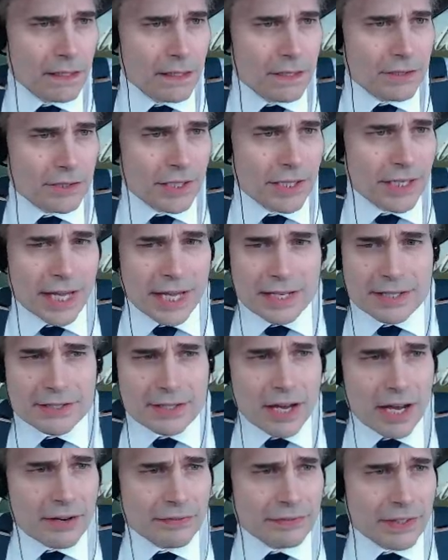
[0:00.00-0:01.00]
She heads
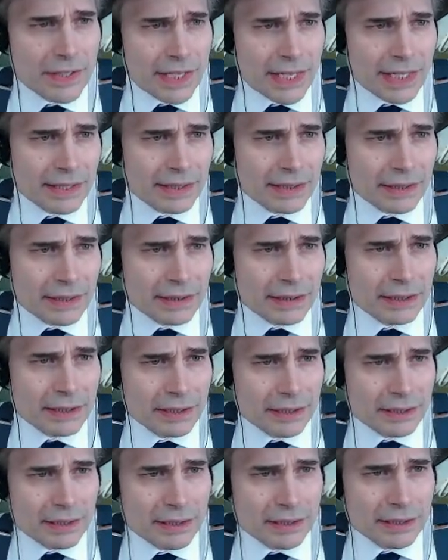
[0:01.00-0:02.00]
off to England,
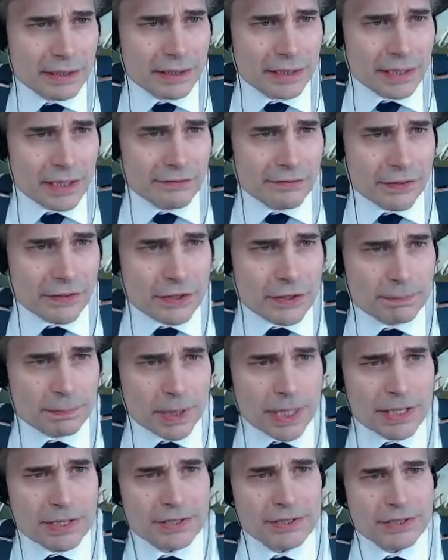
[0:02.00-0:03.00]
and the first
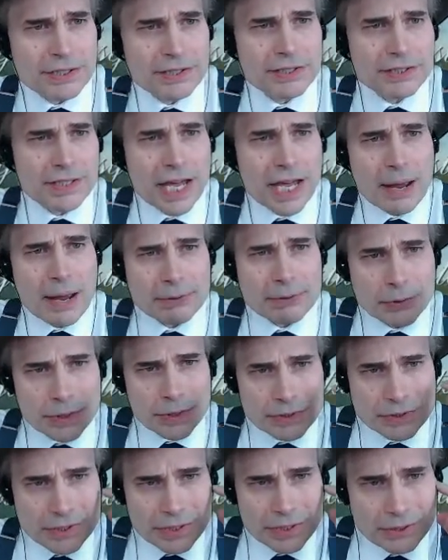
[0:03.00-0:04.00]
place she stops
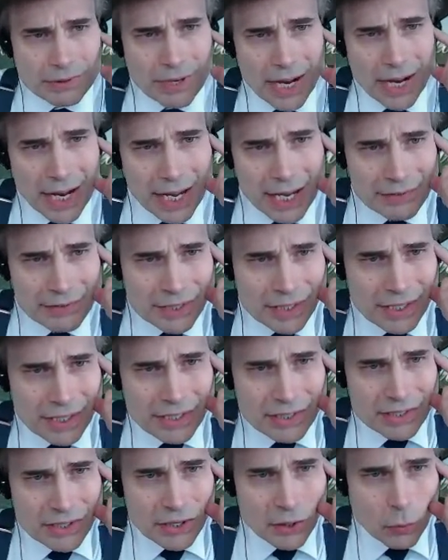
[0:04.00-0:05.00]
when she arrives
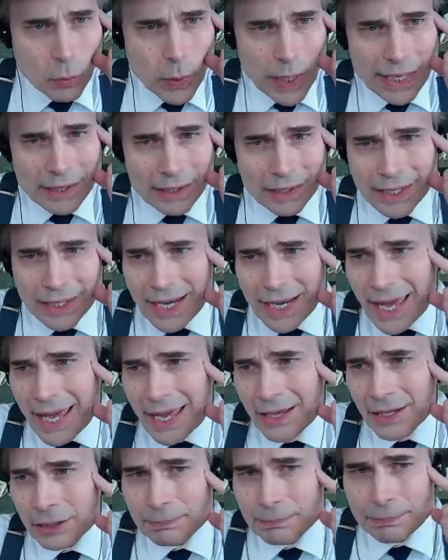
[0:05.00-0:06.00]
is the Whale and
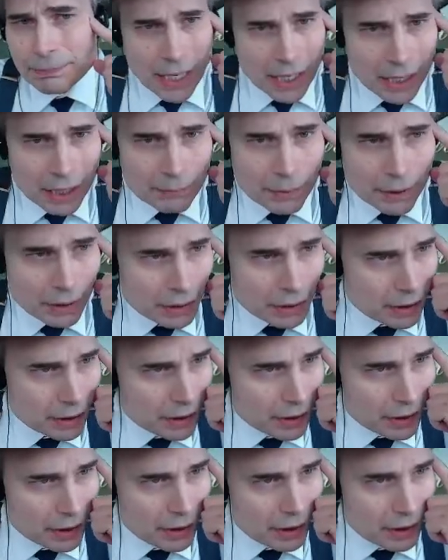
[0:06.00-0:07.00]
Ale pub,
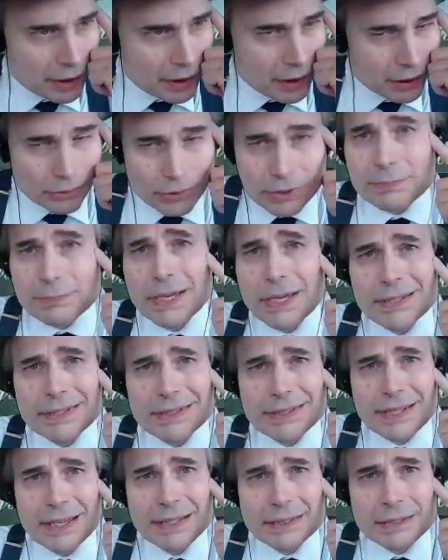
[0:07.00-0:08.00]
which
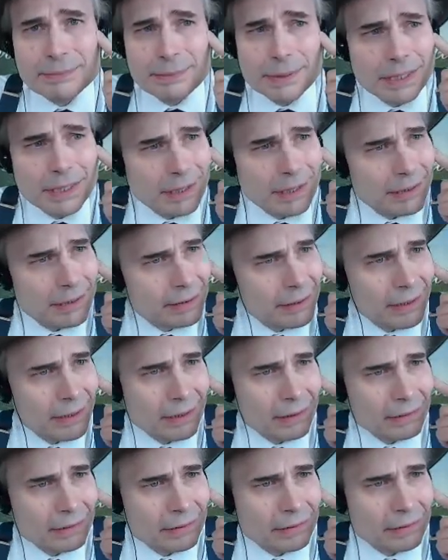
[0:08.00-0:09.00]
makes sense because, you
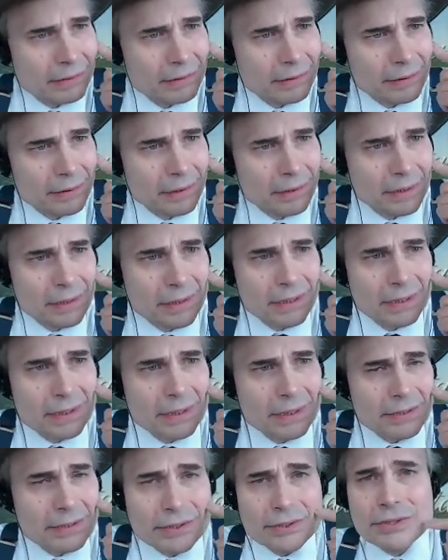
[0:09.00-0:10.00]
know,
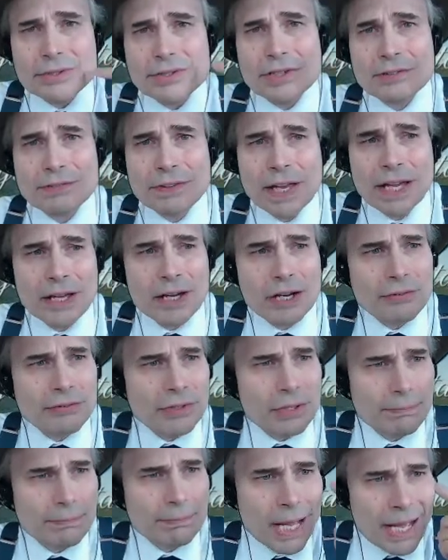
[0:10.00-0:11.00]
as soon as you fly over
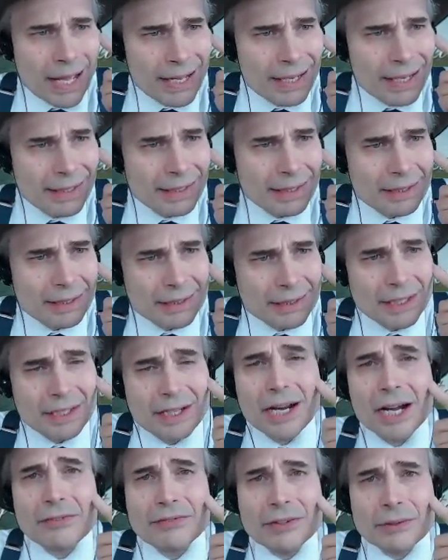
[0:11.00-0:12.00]
the pond and
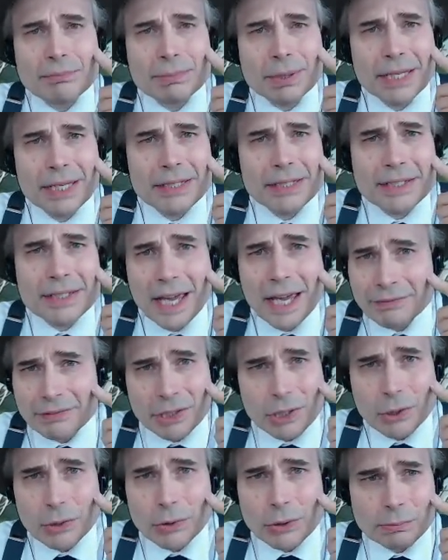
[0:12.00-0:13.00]
get off the plane, you have
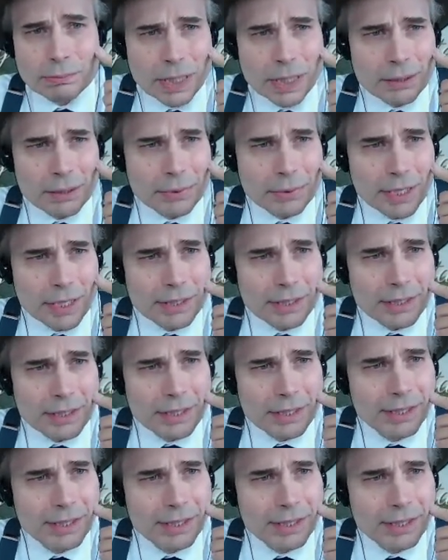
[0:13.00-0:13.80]
to go to a pub, right?